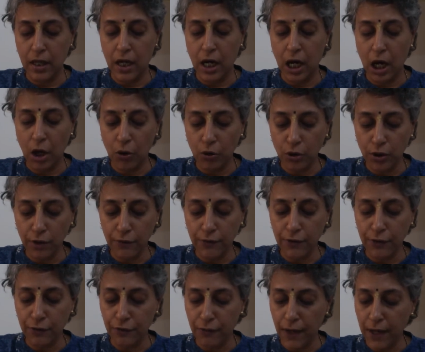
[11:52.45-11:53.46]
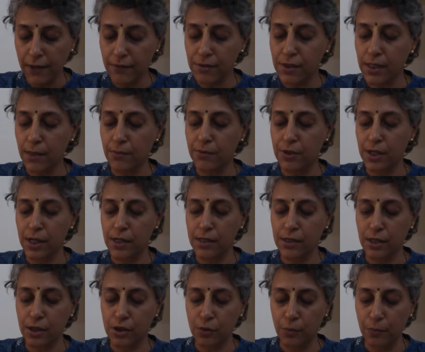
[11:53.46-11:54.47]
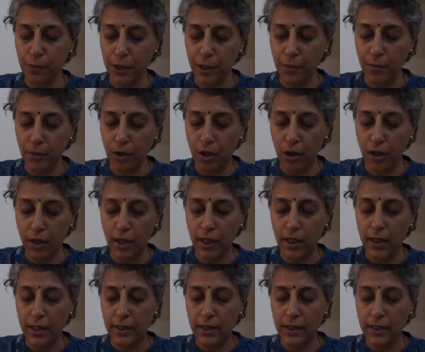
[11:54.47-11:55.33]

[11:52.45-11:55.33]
Out of the 5 subjects, the Supreme Lord,